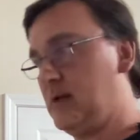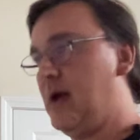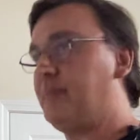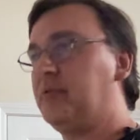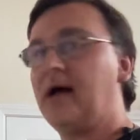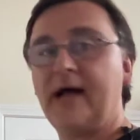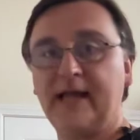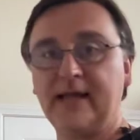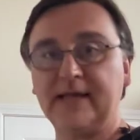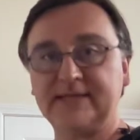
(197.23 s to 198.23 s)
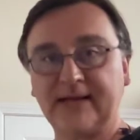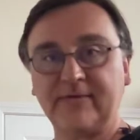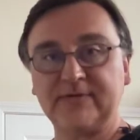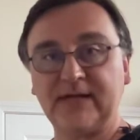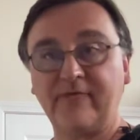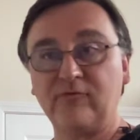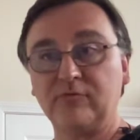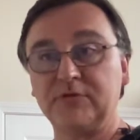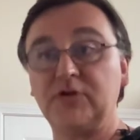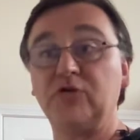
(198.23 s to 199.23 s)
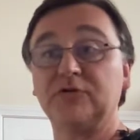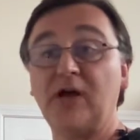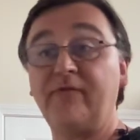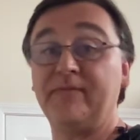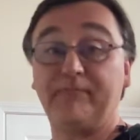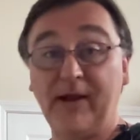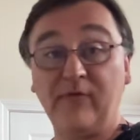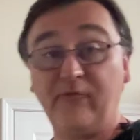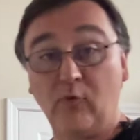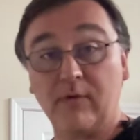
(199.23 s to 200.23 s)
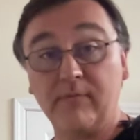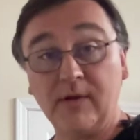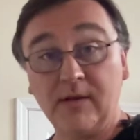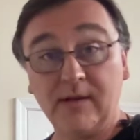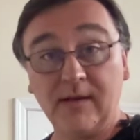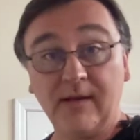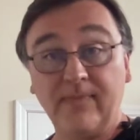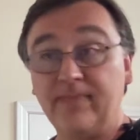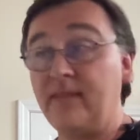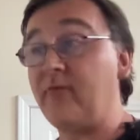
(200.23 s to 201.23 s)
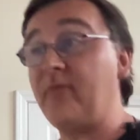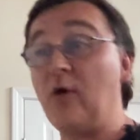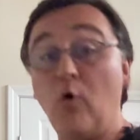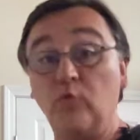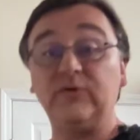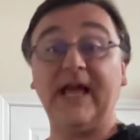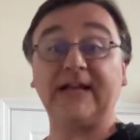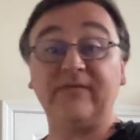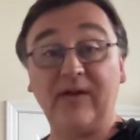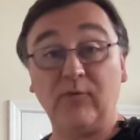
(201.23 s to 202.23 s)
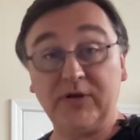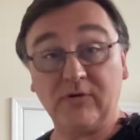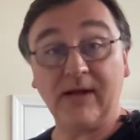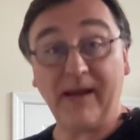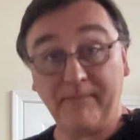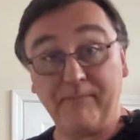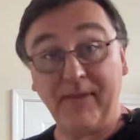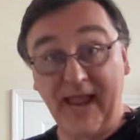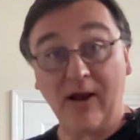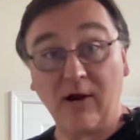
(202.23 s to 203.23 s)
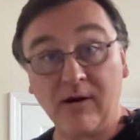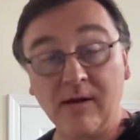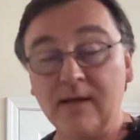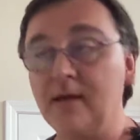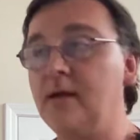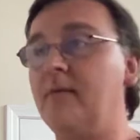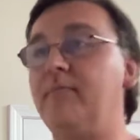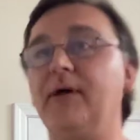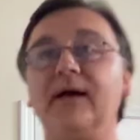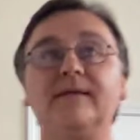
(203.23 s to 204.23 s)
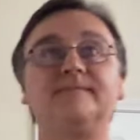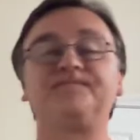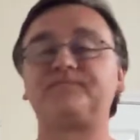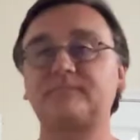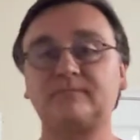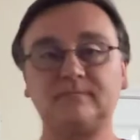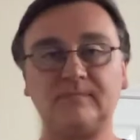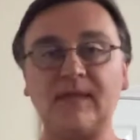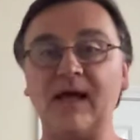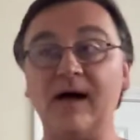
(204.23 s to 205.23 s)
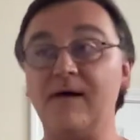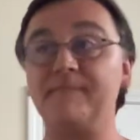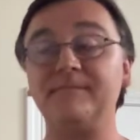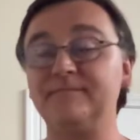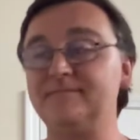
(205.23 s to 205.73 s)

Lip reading: apply a separate set of runes to yourself in bear form that they only activate when you're a bear, but um,